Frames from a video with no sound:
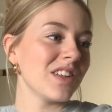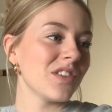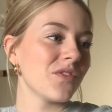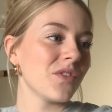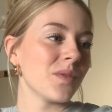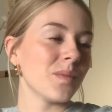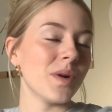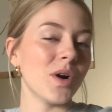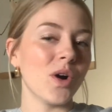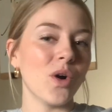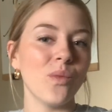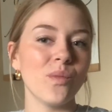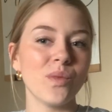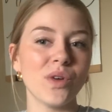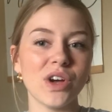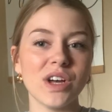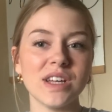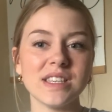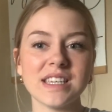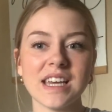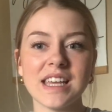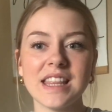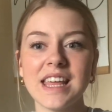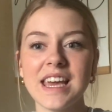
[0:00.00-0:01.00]
from Home
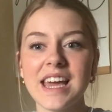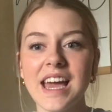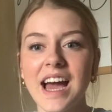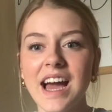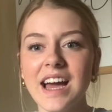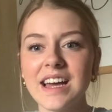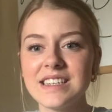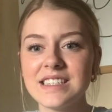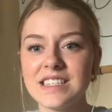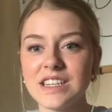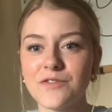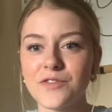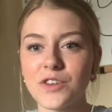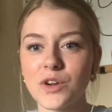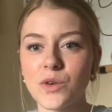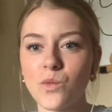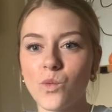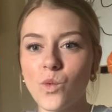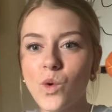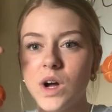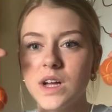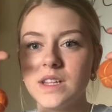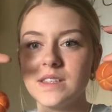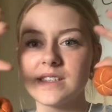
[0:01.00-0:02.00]
Goods, and they had different
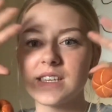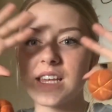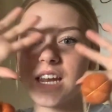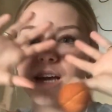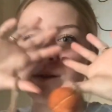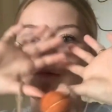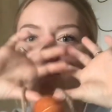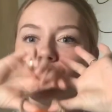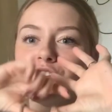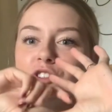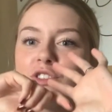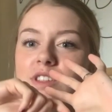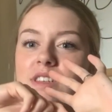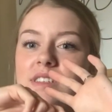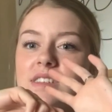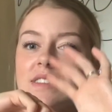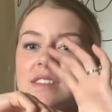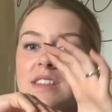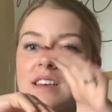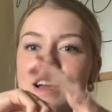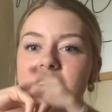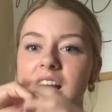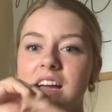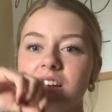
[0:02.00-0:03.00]
ones, and I'm sure this is
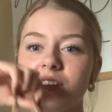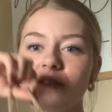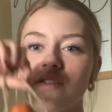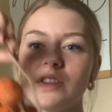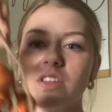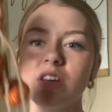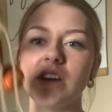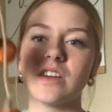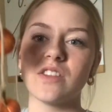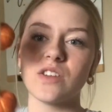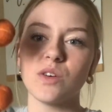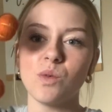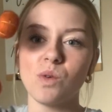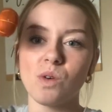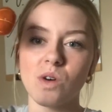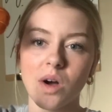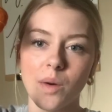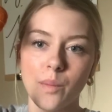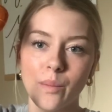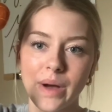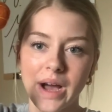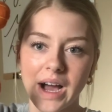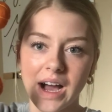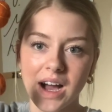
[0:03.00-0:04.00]
the kind of thing that will
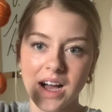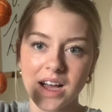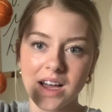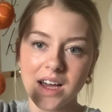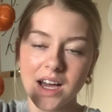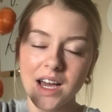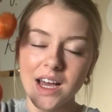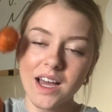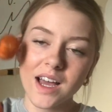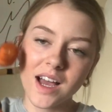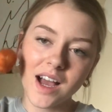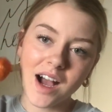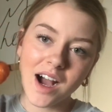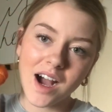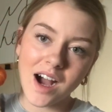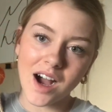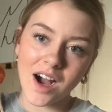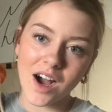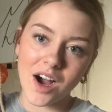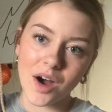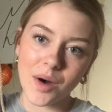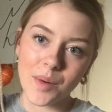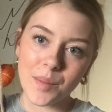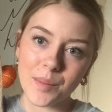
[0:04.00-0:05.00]
come back.
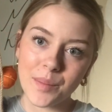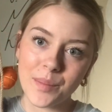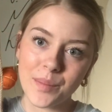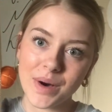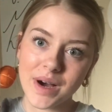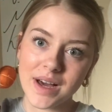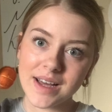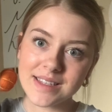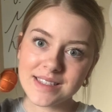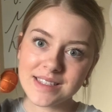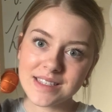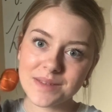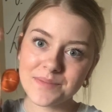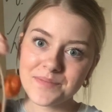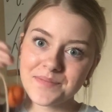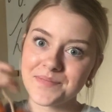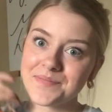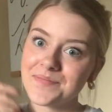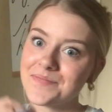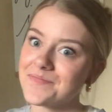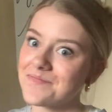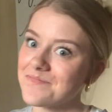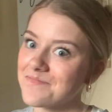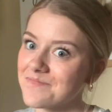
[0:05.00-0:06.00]
But
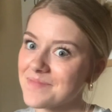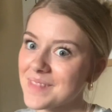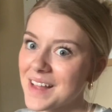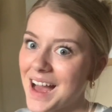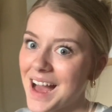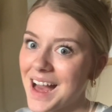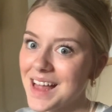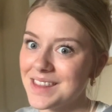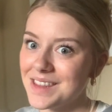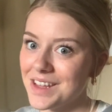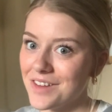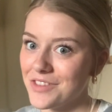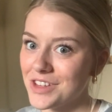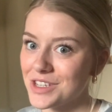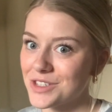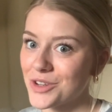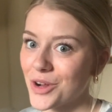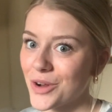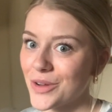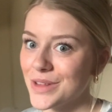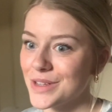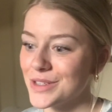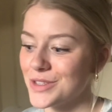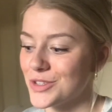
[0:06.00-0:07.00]
I love this
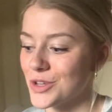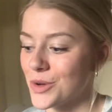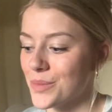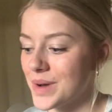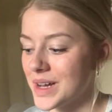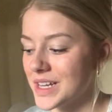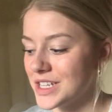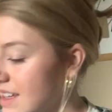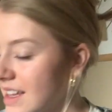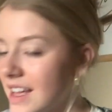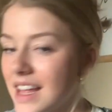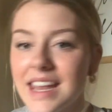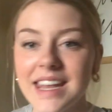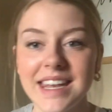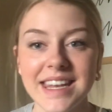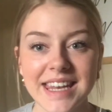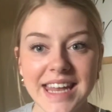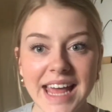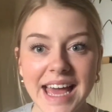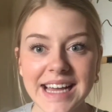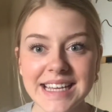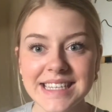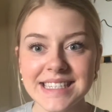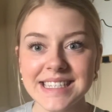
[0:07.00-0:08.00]
garland so much.
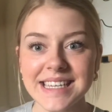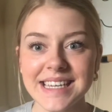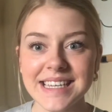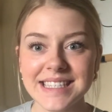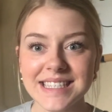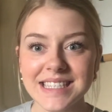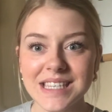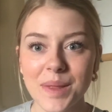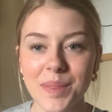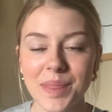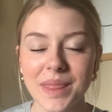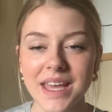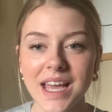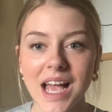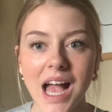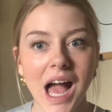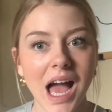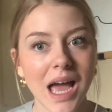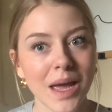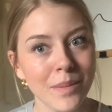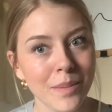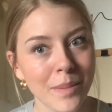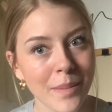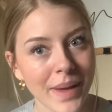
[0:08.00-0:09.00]
Next is something
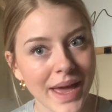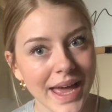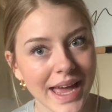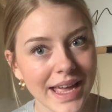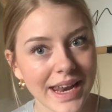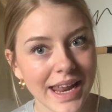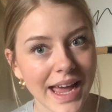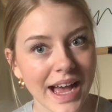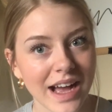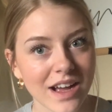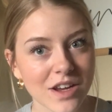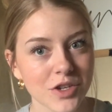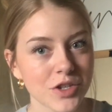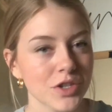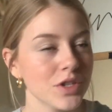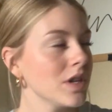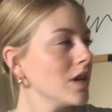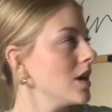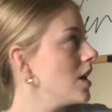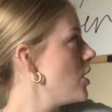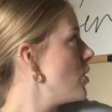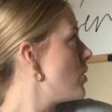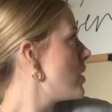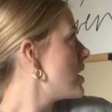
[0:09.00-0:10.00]
I made,
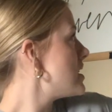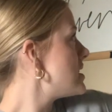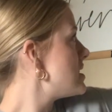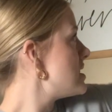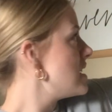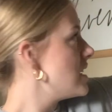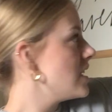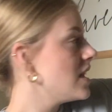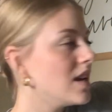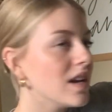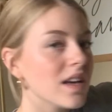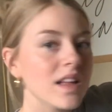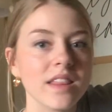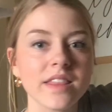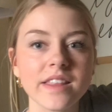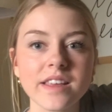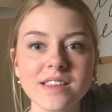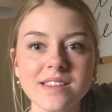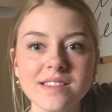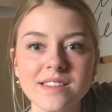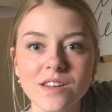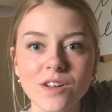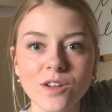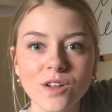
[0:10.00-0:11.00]
actually. You can see
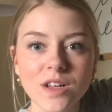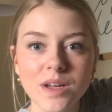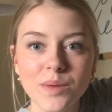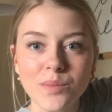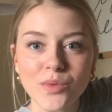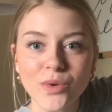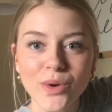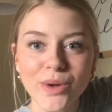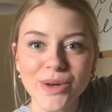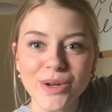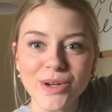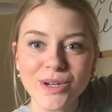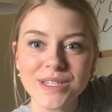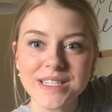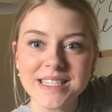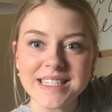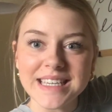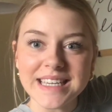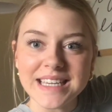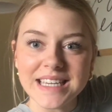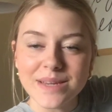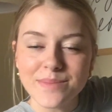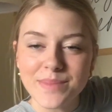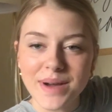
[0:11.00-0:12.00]
this little embroidered
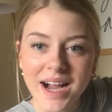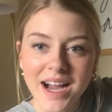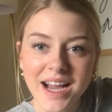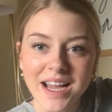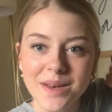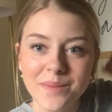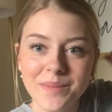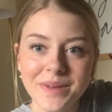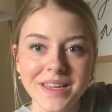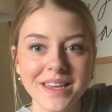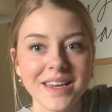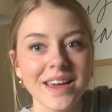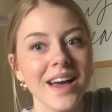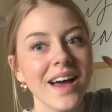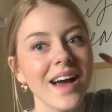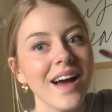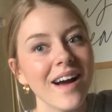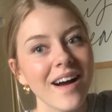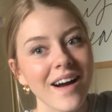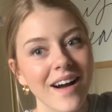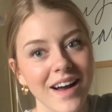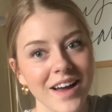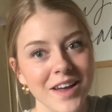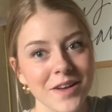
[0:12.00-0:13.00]
tee behind me.
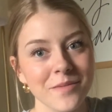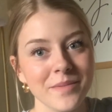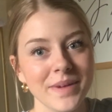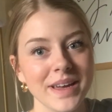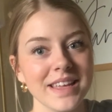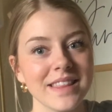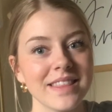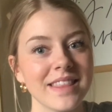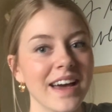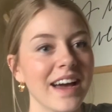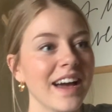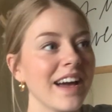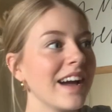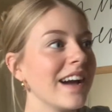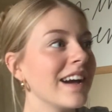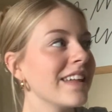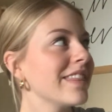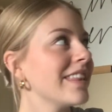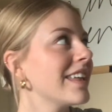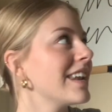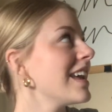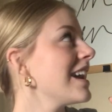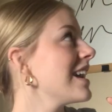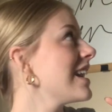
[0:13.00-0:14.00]
I made that,
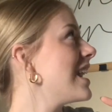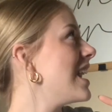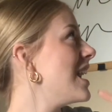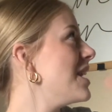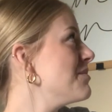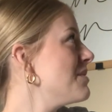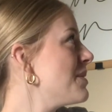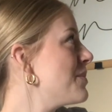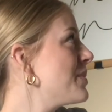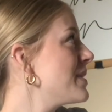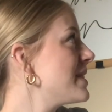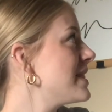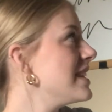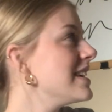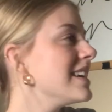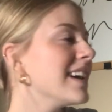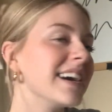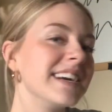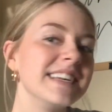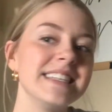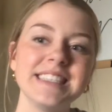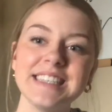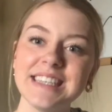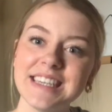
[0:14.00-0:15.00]
and then I came up with the
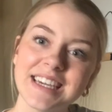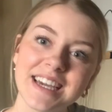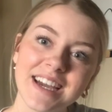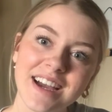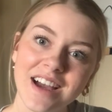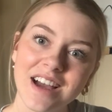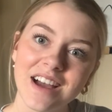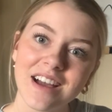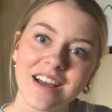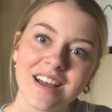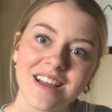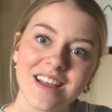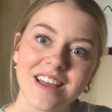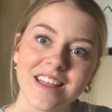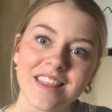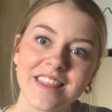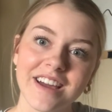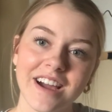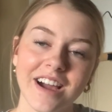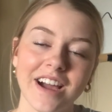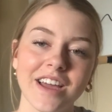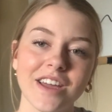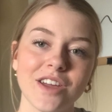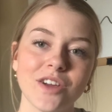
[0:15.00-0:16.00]
idea
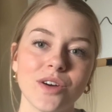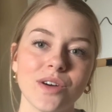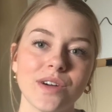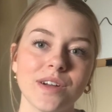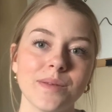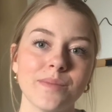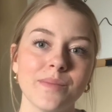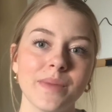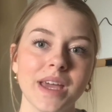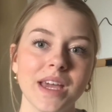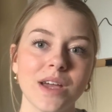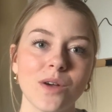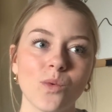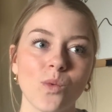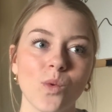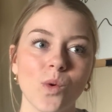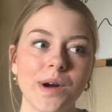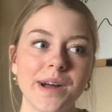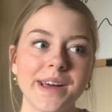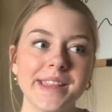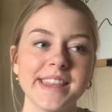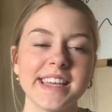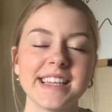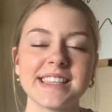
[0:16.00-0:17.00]
that I could make
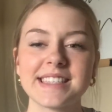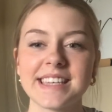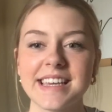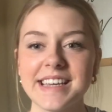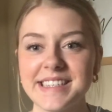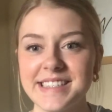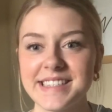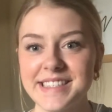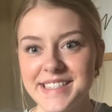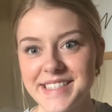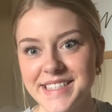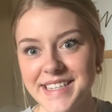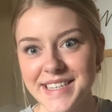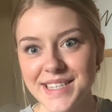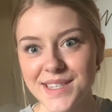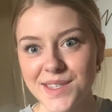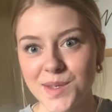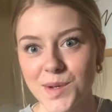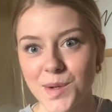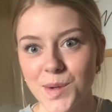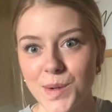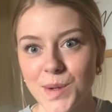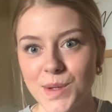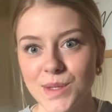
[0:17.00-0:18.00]
one that's like
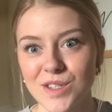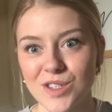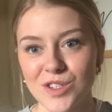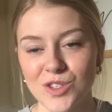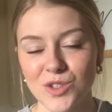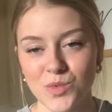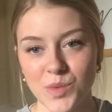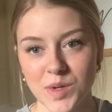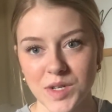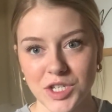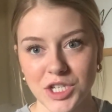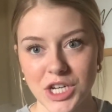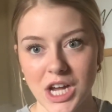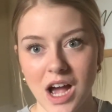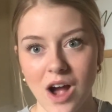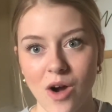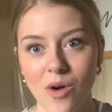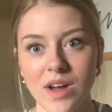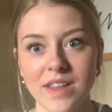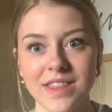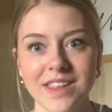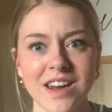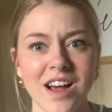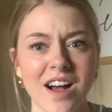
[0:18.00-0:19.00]
seasonal to switch out,
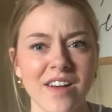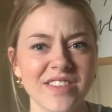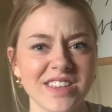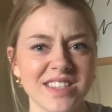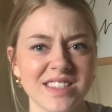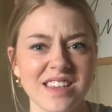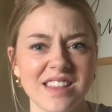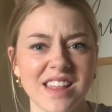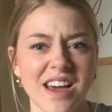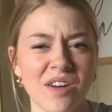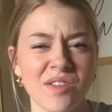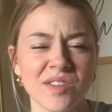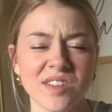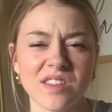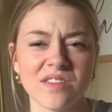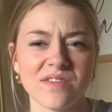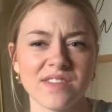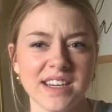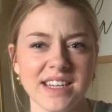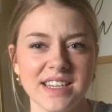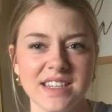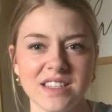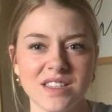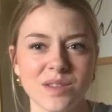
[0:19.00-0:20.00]
and then obviously that one's
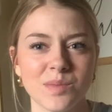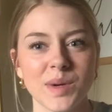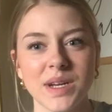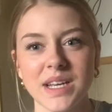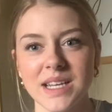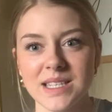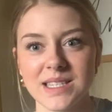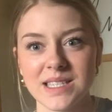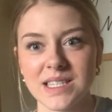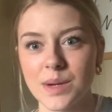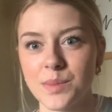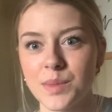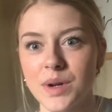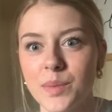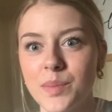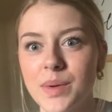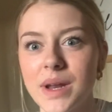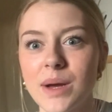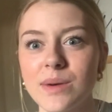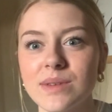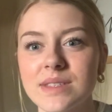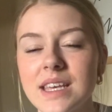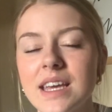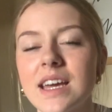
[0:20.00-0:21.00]
fine in spring and summer, but
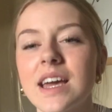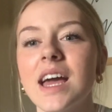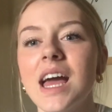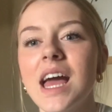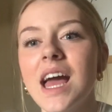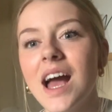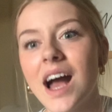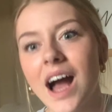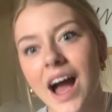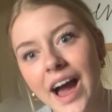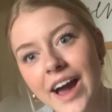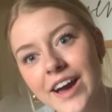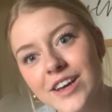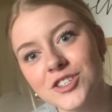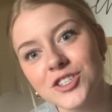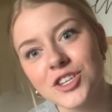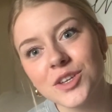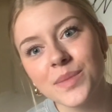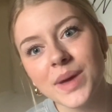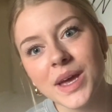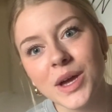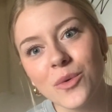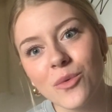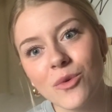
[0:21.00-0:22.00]
I was like, I should
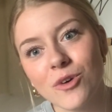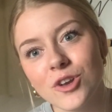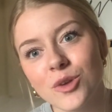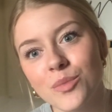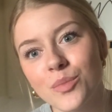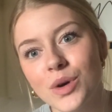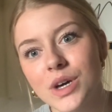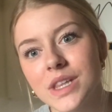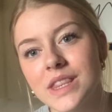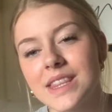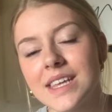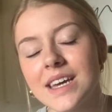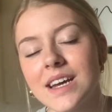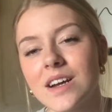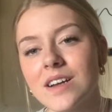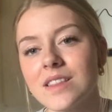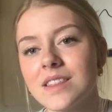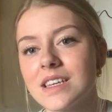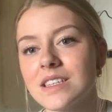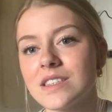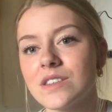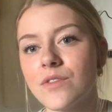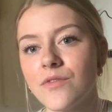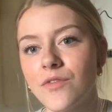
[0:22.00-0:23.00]
make one to put there
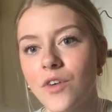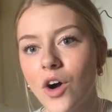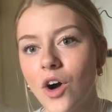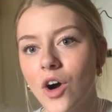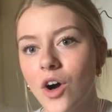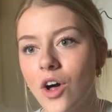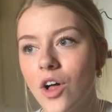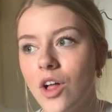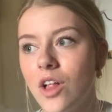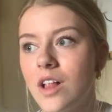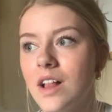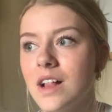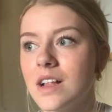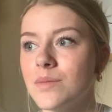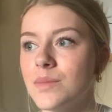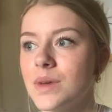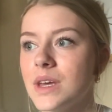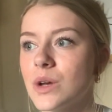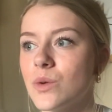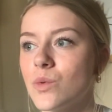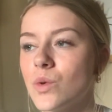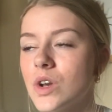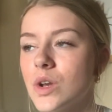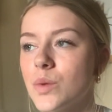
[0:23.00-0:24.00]
that's fall and
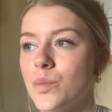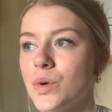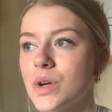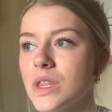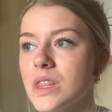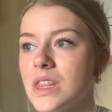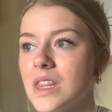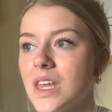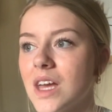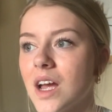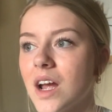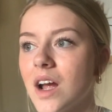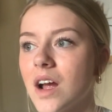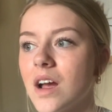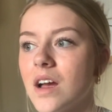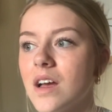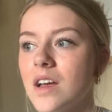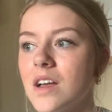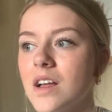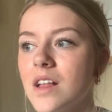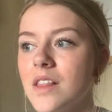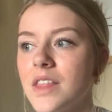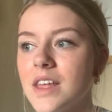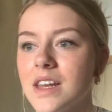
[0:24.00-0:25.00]
make one to put there
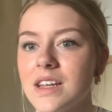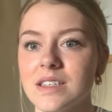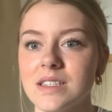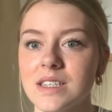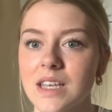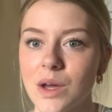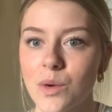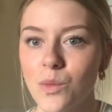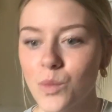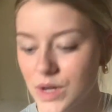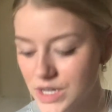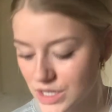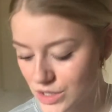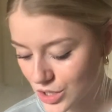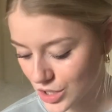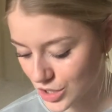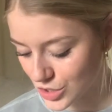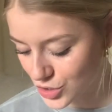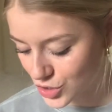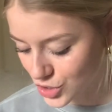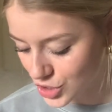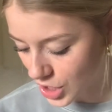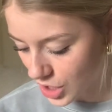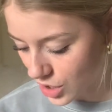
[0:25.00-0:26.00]
that is like winter.
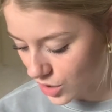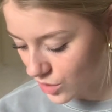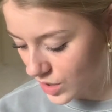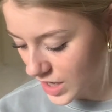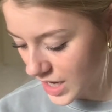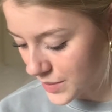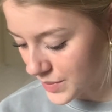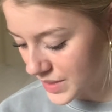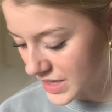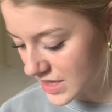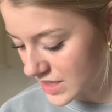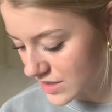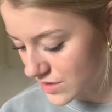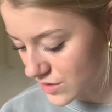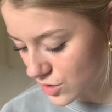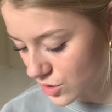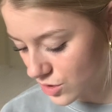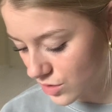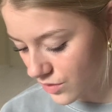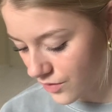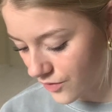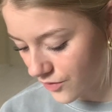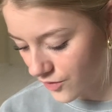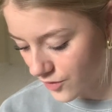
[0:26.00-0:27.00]
So I made this
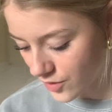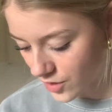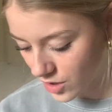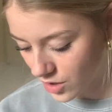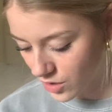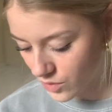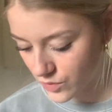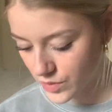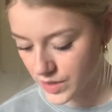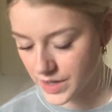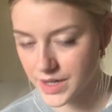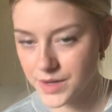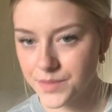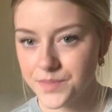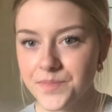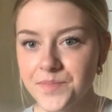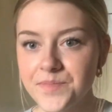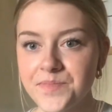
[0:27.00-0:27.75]
little fall one,